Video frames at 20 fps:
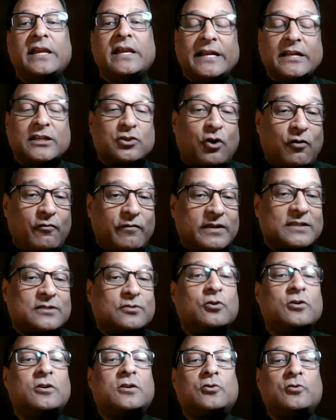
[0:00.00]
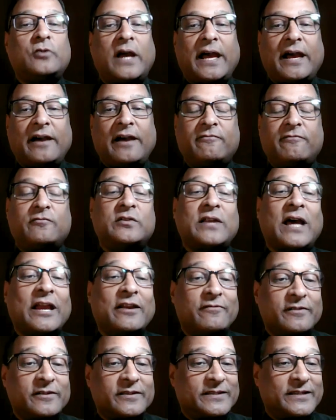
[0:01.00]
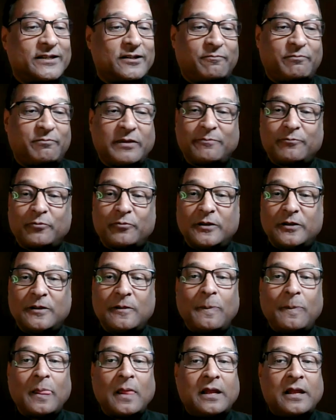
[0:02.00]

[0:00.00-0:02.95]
it is always good to have diverse set of people,